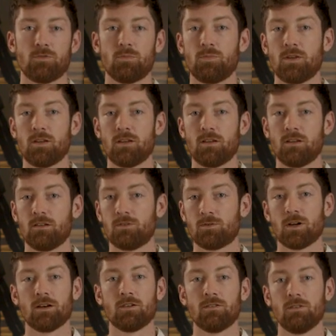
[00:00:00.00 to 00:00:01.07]
to be
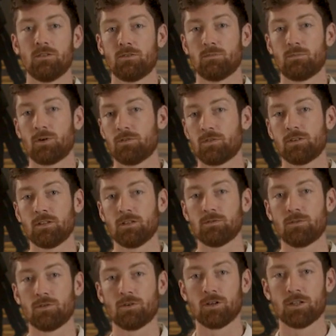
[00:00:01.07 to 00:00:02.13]
ground perfectly
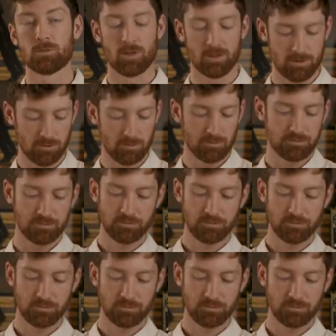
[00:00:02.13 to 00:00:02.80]
for espresso.